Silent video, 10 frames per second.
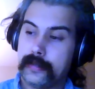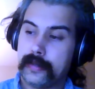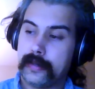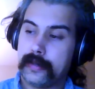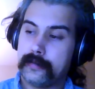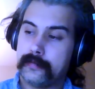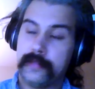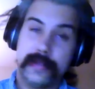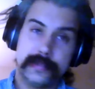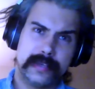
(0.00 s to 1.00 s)

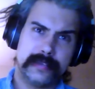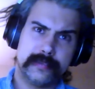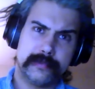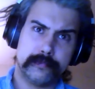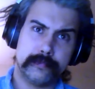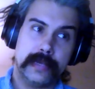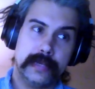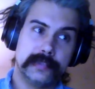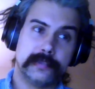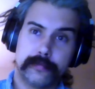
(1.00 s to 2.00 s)
And that, like, that
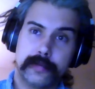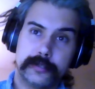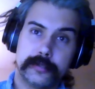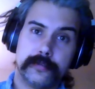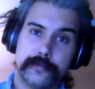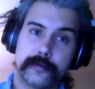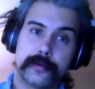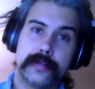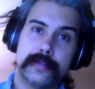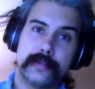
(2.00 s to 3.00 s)
is the threshold
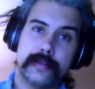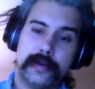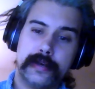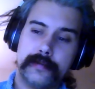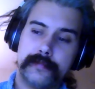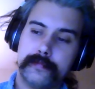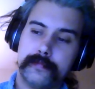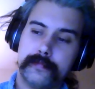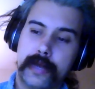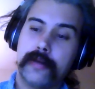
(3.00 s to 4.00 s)
for it.
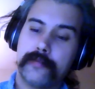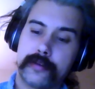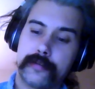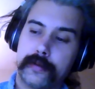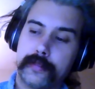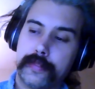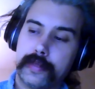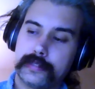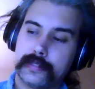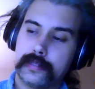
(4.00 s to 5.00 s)
However, one of the
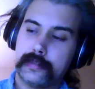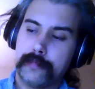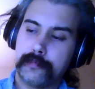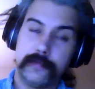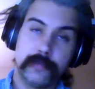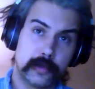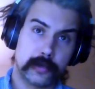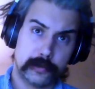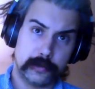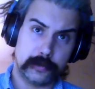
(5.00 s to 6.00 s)
things that I believe the
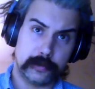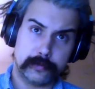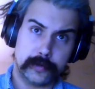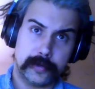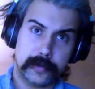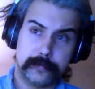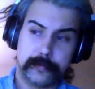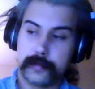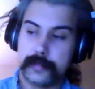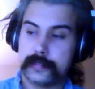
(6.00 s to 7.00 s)
clerk brought
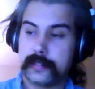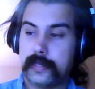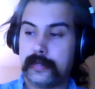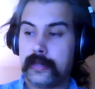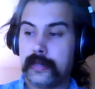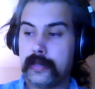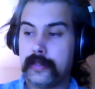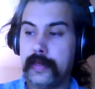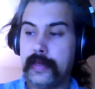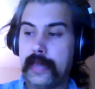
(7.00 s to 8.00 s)
up was that
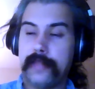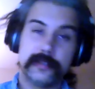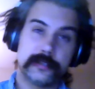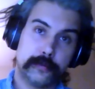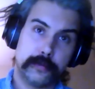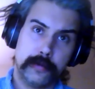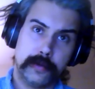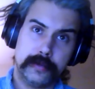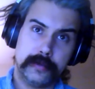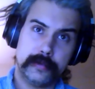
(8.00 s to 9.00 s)
they had this
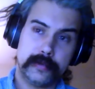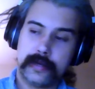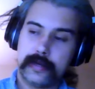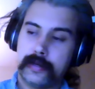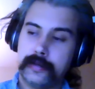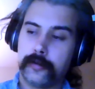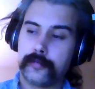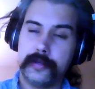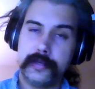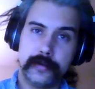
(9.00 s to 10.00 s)
quoted
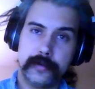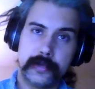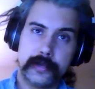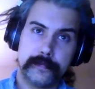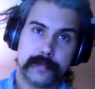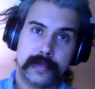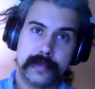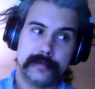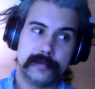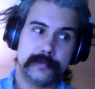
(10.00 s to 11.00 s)
over a year ago,
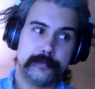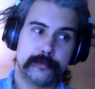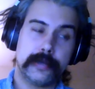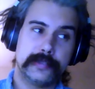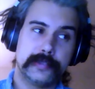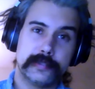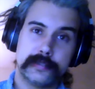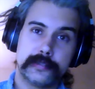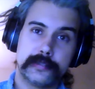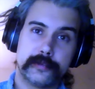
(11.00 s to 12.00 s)
and
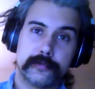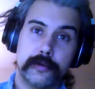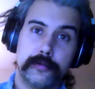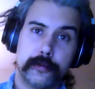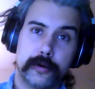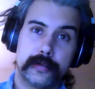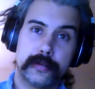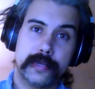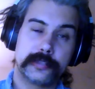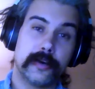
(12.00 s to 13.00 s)
prices for road work
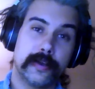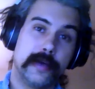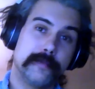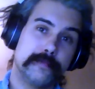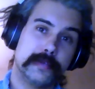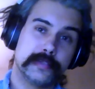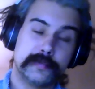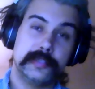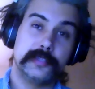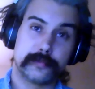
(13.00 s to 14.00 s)
has gone up because
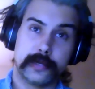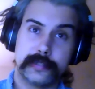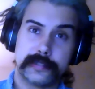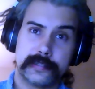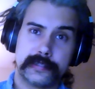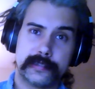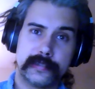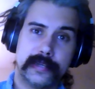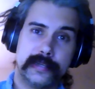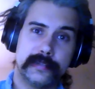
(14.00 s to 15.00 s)
of diesel prices.
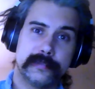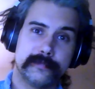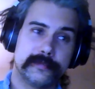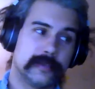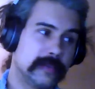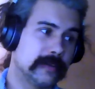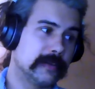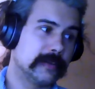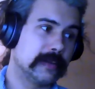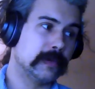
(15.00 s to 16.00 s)
And so they're
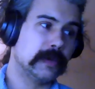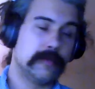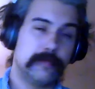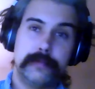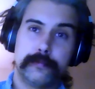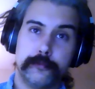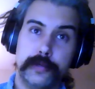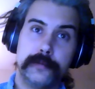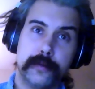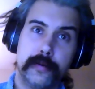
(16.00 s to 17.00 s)
going to be
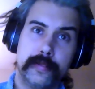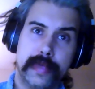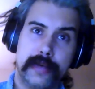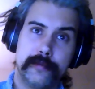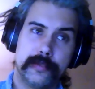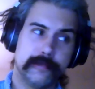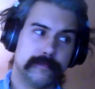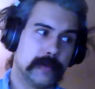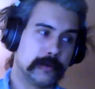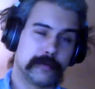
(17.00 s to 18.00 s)
re-quoting that with the
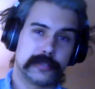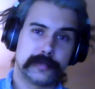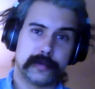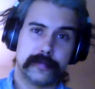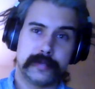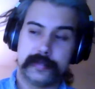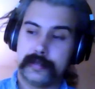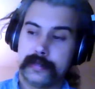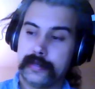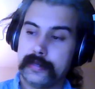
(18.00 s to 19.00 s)
Public Works Department.
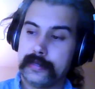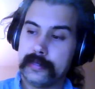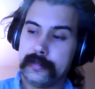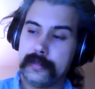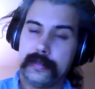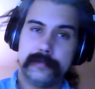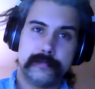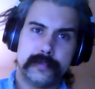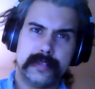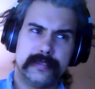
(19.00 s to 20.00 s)

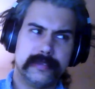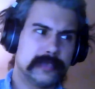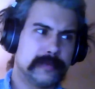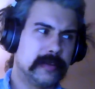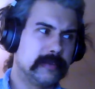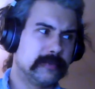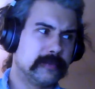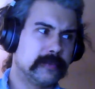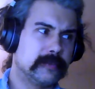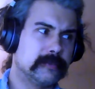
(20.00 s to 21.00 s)
And that's about it
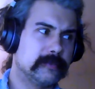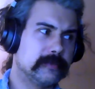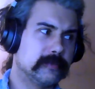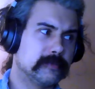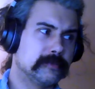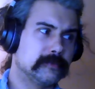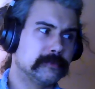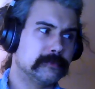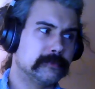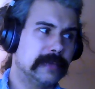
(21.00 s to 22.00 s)
for
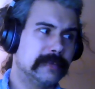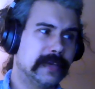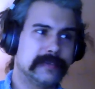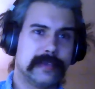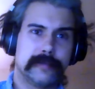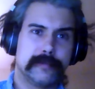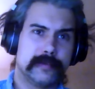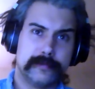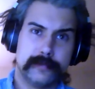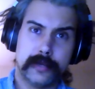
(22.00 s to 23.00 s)
that thing,
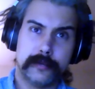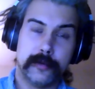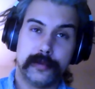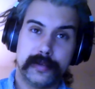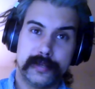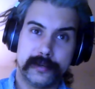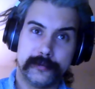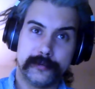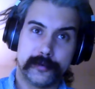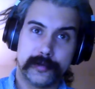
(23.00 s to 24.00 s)
but hopefully I can go
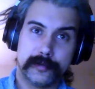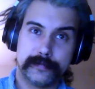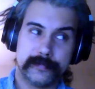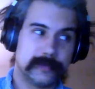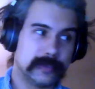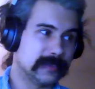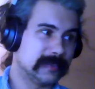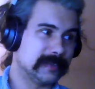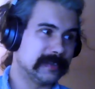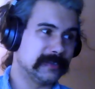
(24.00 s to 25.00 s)
forward.
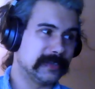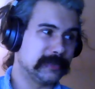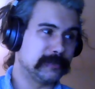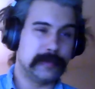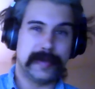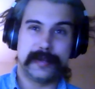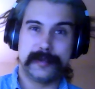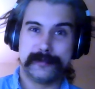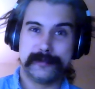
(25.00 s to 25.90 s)
It sounds like it's pretty bad.